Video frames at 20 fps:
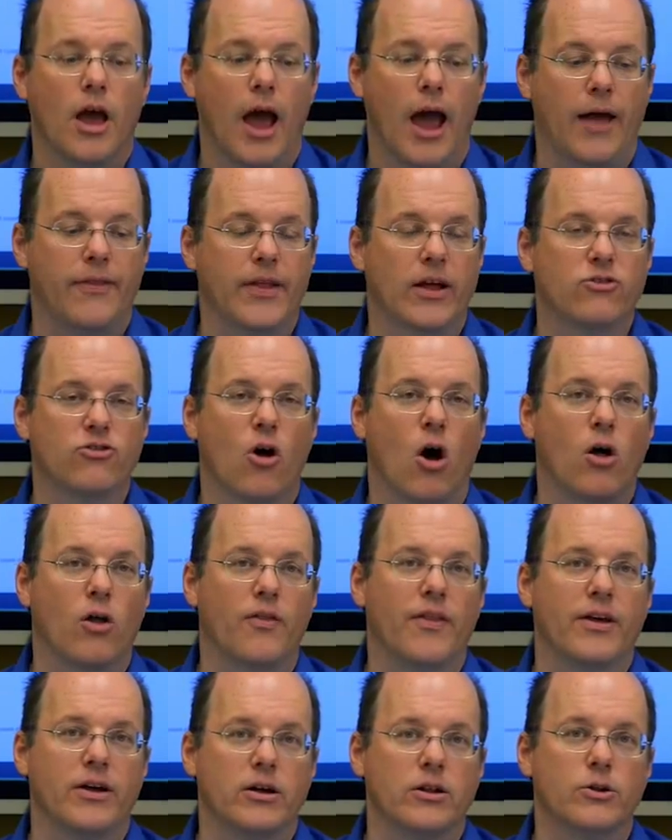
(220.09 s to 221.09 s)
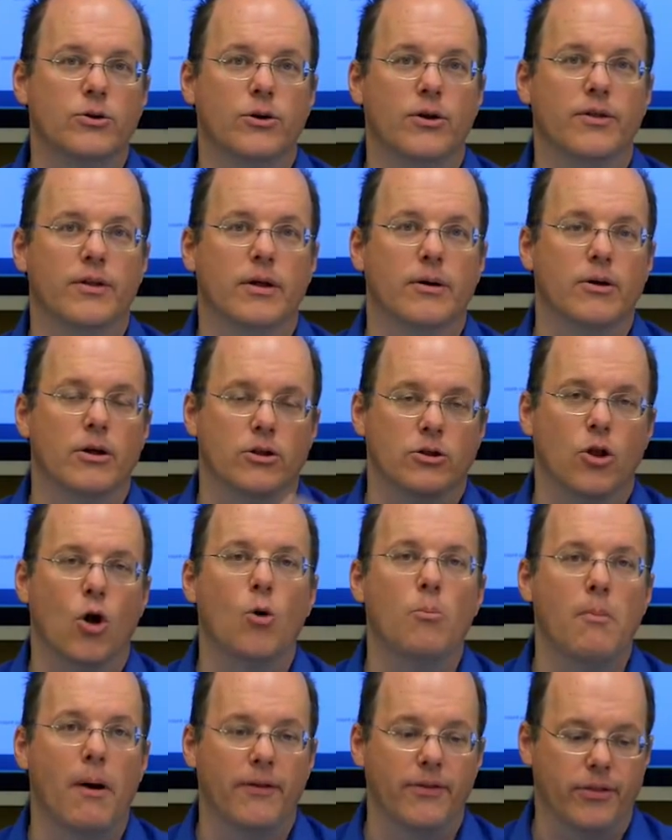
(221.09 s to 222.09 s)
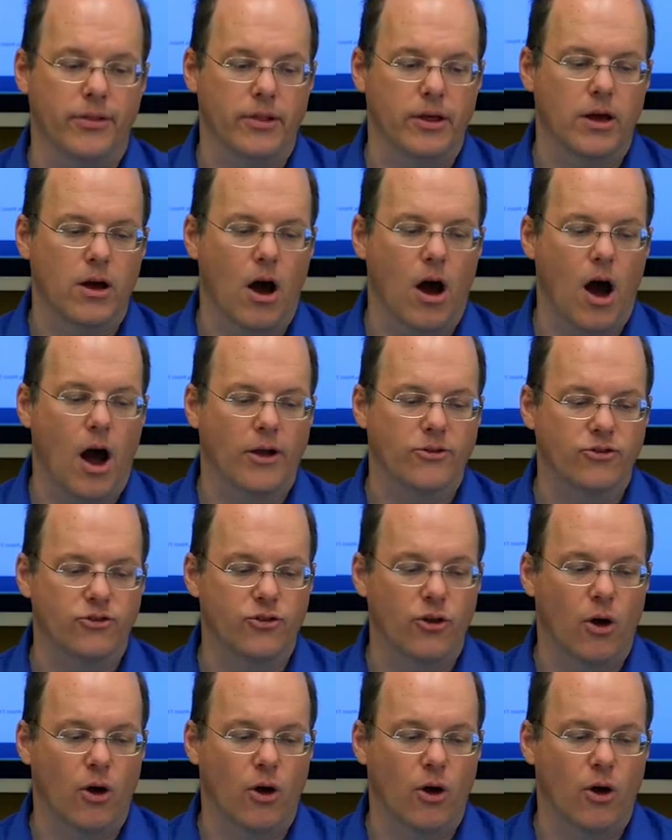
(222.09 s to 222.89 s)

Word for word: And that's all included in a low monthly cost.